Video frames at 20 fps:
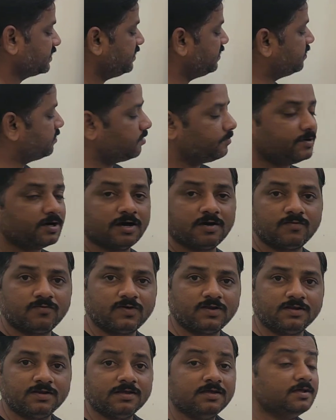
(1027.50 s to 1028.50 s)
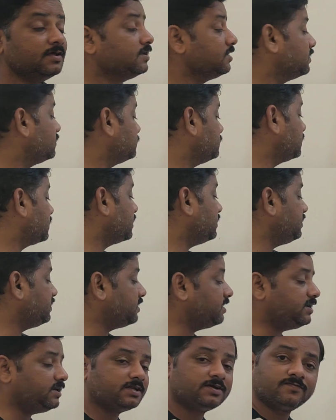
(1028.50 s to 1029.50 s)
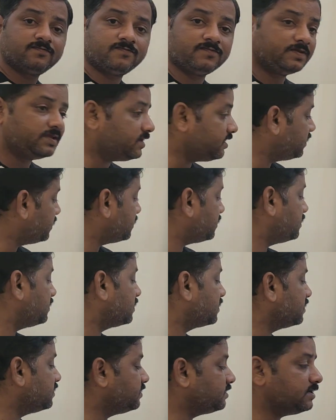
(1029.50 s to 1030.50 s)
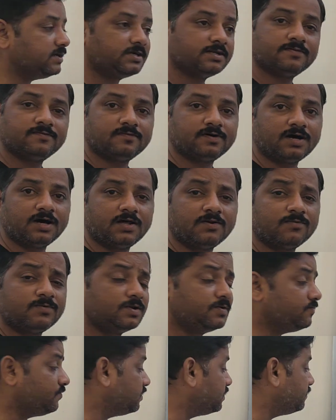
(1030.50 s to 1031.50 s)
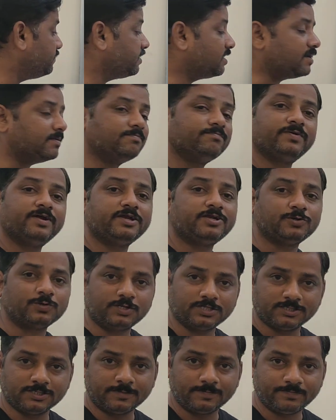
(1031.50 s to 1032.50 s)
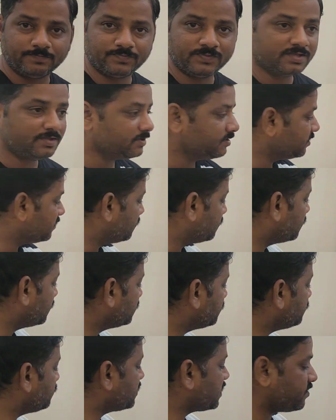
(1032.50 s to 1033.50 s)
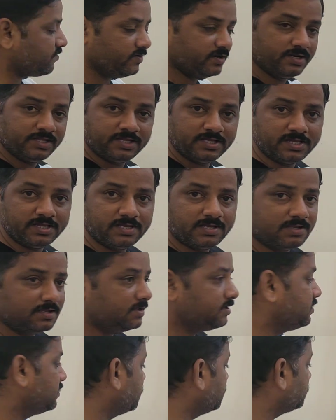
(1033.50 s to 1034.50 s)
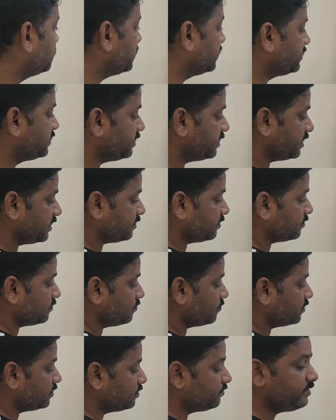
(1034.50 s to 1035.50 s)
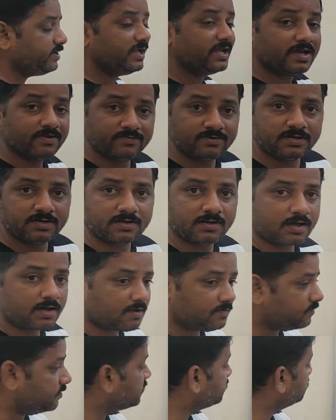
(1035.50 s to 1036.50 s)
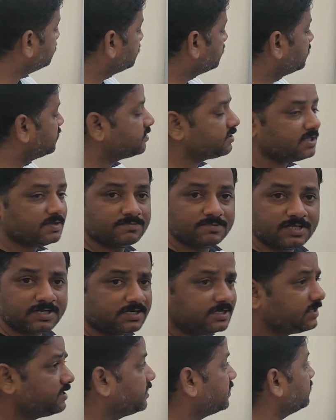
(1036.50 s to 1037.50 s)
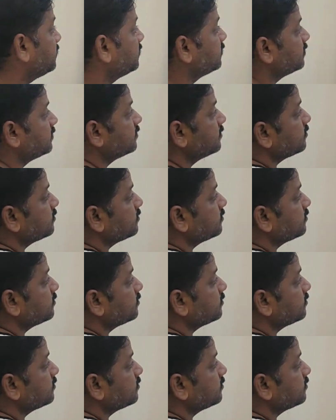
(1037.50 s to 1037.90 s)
A, R1. Now the content of A and content of R1 will be compared together. Now what do we have in A? 39. What do we have in R1? Same 39.